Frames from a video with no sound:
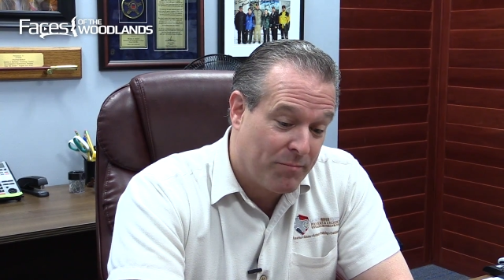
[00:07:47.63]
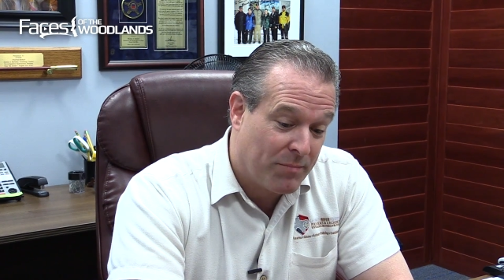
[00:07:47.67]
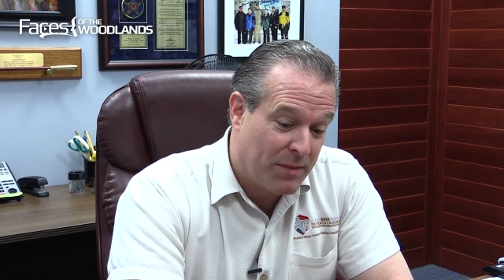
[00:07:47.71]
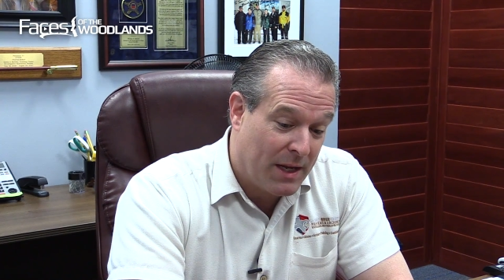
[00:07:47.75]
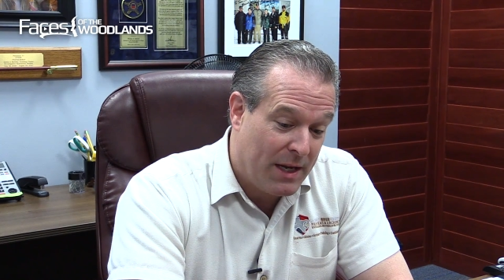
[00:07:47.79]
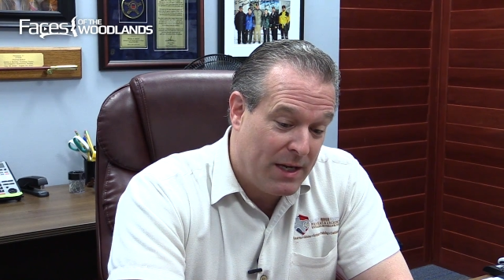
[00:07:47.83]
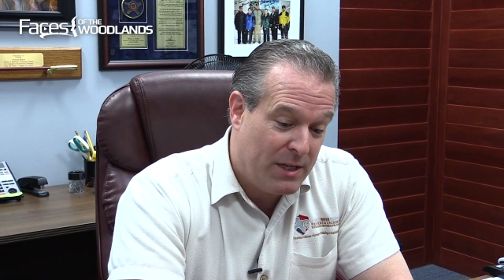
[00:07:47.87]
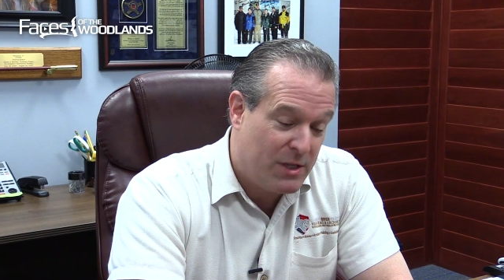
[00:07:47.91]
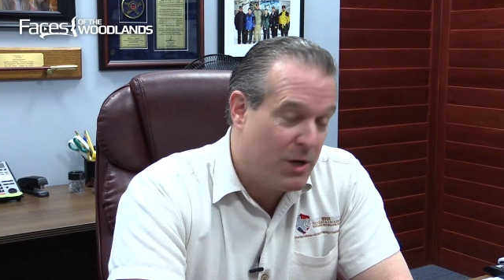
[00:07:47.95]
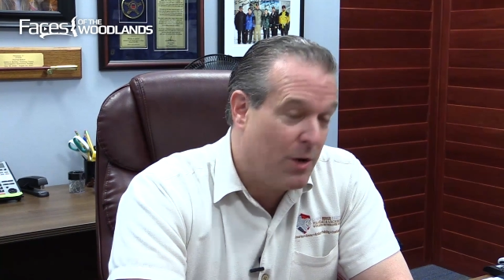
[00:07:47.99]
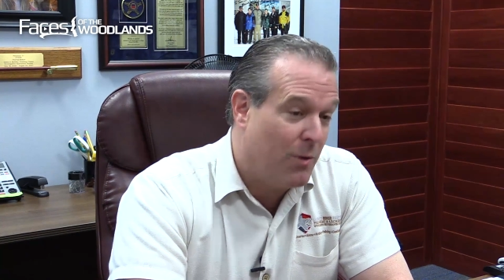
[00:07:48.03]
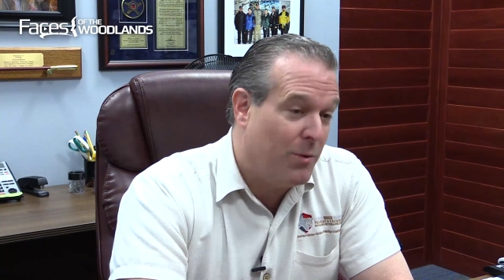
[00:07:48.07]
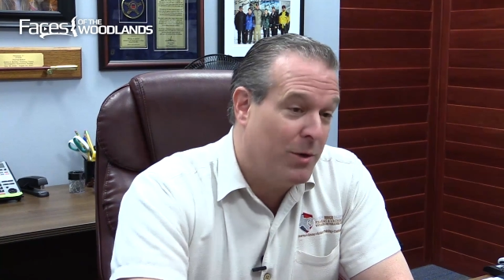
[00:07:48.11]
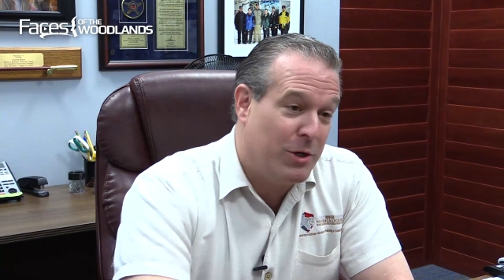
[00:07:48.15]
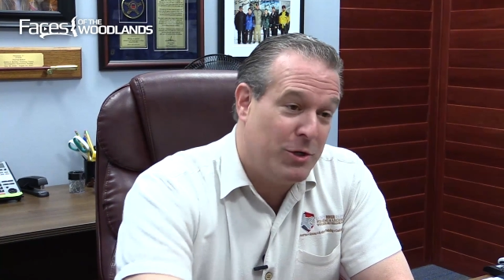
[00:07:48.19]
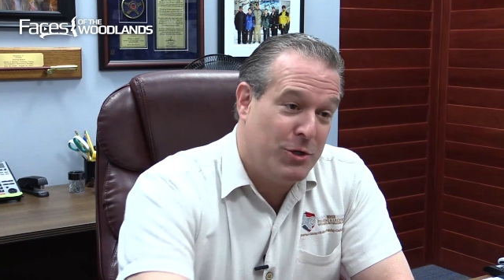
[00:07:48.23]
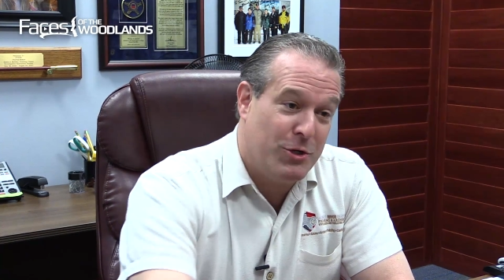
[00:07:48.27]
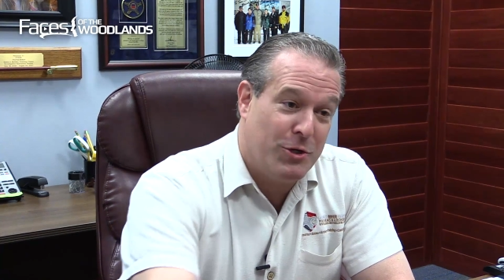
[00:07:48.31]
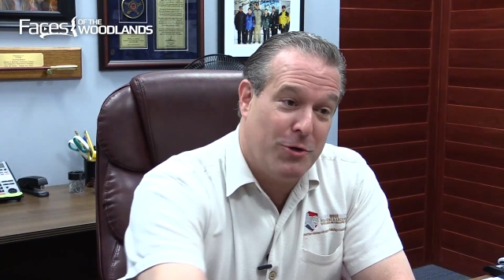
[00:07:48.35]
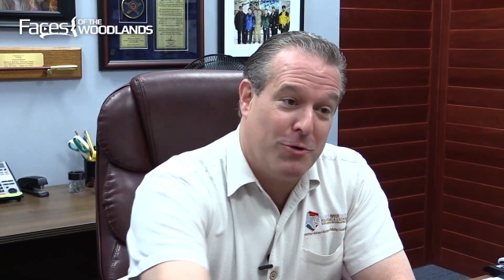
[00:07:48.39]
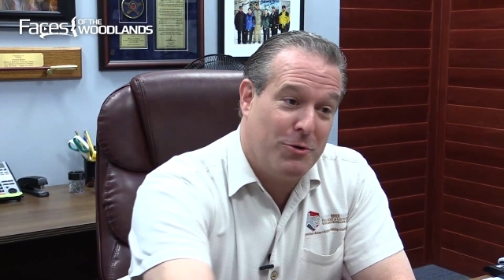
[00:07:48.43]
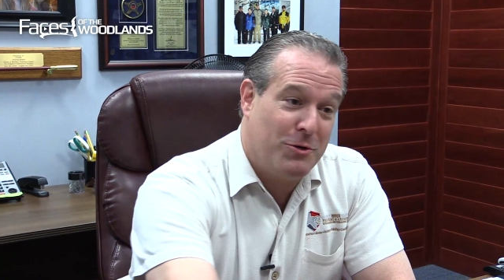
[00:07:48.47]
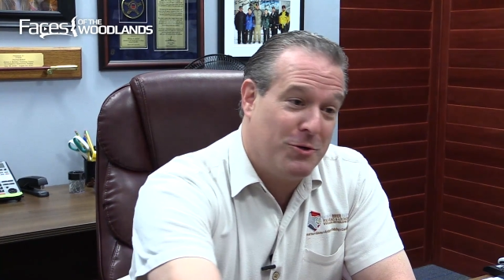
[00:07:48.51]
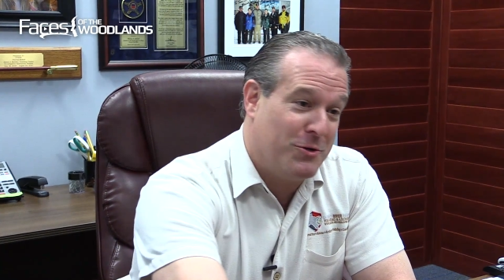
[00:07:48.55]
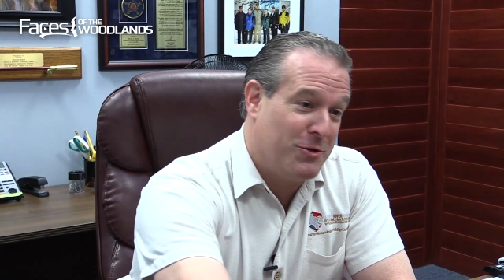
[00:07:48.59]
he's going to
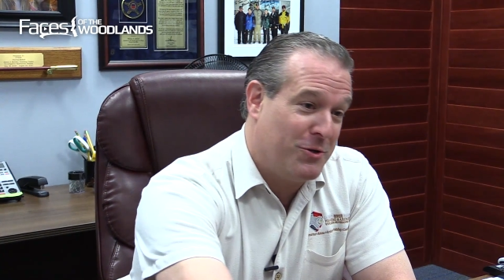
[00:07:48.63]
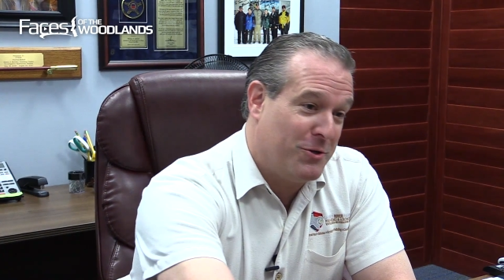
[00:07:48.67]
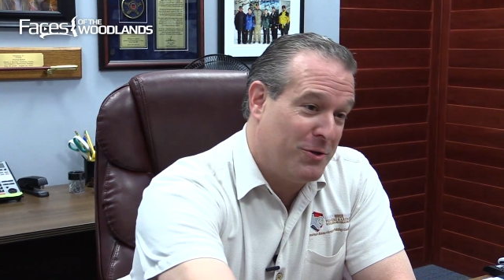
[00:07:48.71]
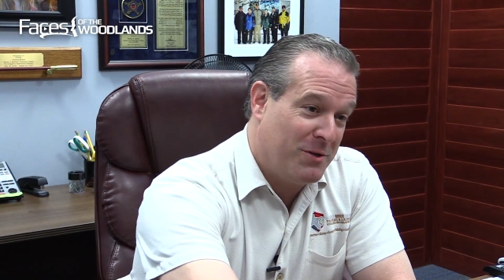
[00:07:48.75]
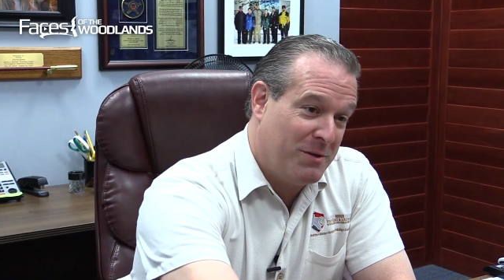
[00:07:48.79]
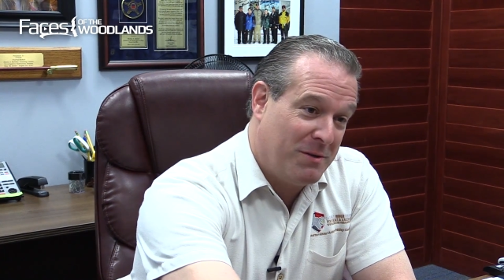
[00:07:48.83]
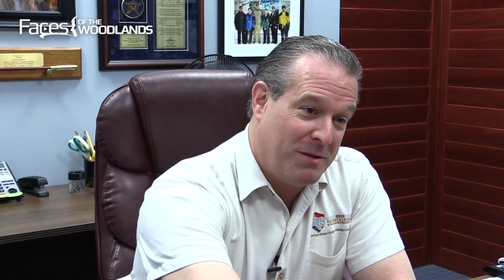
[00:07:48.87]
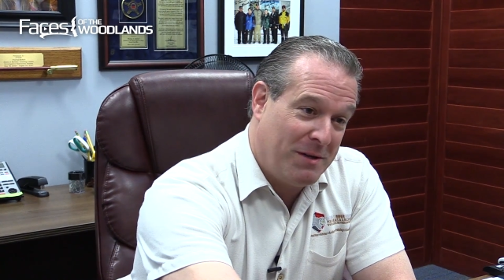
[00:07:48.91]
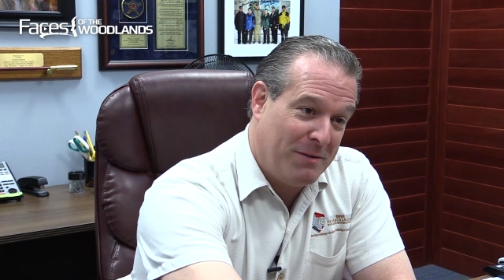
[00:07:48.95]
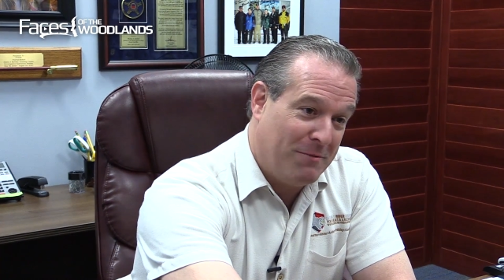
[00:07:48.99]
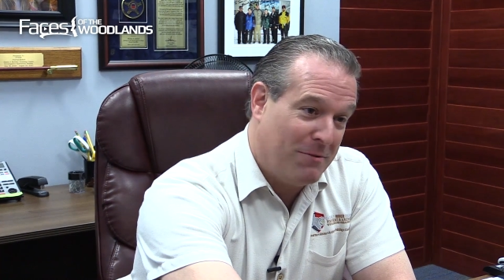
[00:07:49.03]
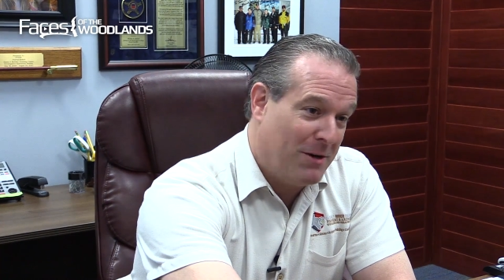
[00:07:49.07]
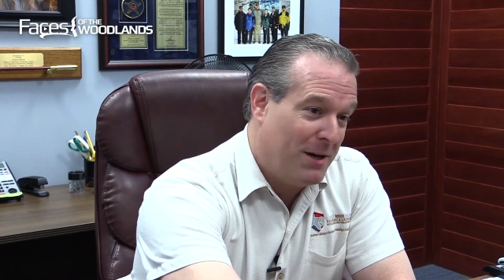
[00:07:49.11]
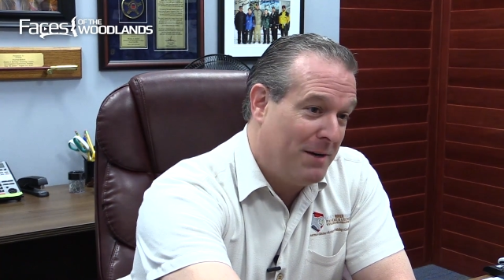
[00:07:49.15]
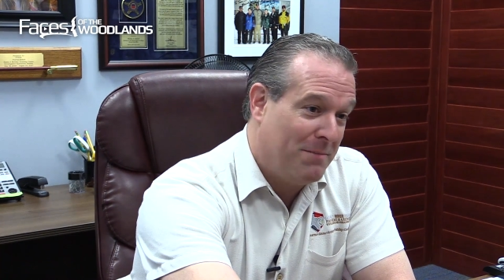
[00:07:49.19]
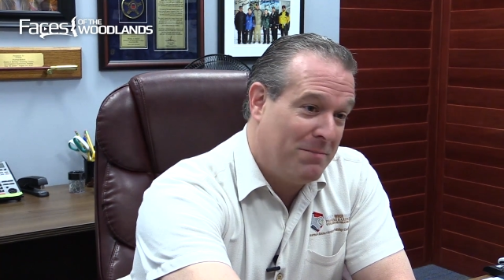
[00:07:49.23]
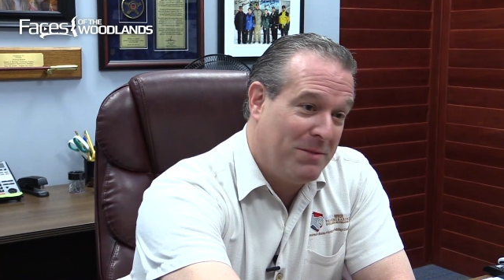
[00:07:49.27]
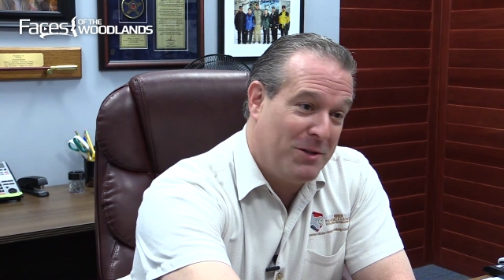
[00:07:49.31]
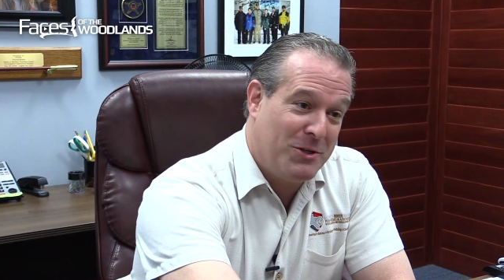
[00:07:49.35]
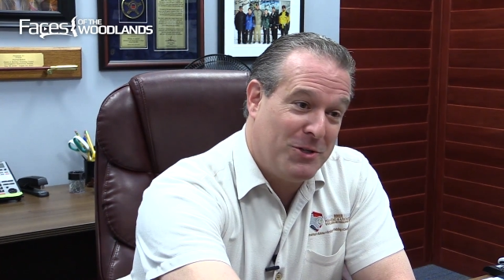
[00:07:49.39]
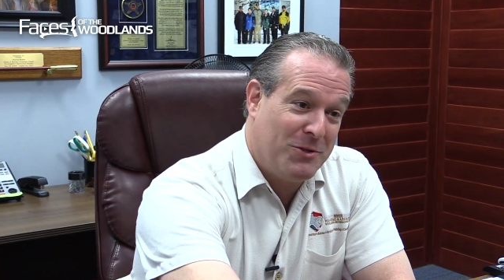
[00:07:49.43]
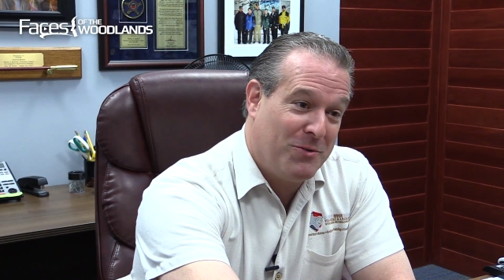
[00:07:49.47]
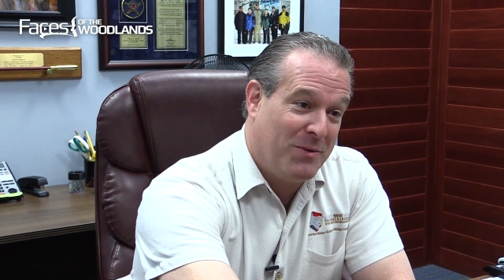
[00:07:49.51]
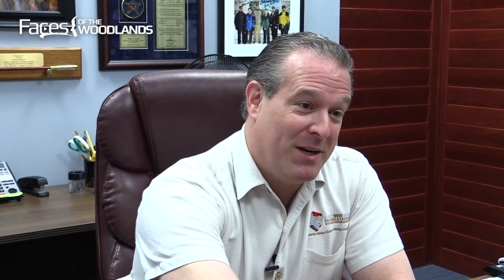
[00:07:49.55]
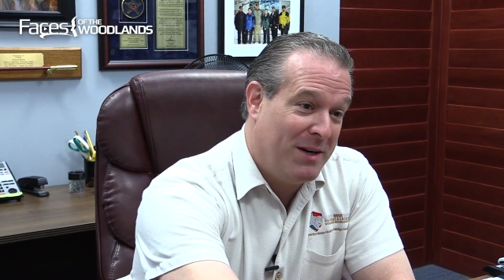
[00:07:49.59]
church right up
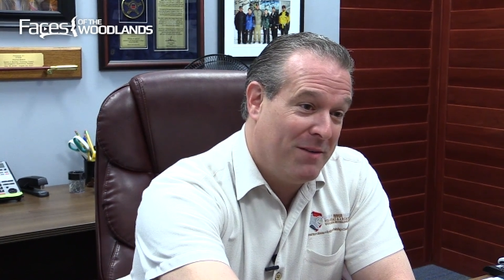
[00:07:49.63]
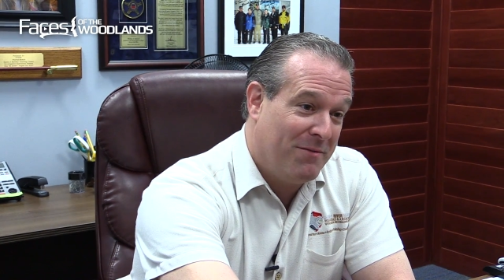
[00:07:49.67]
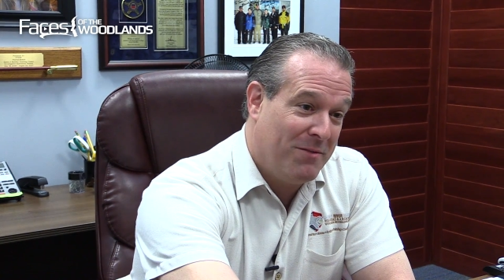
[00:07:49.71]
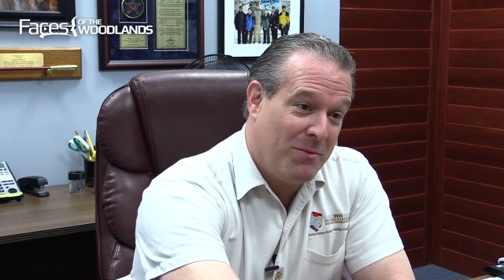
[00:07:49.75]
the street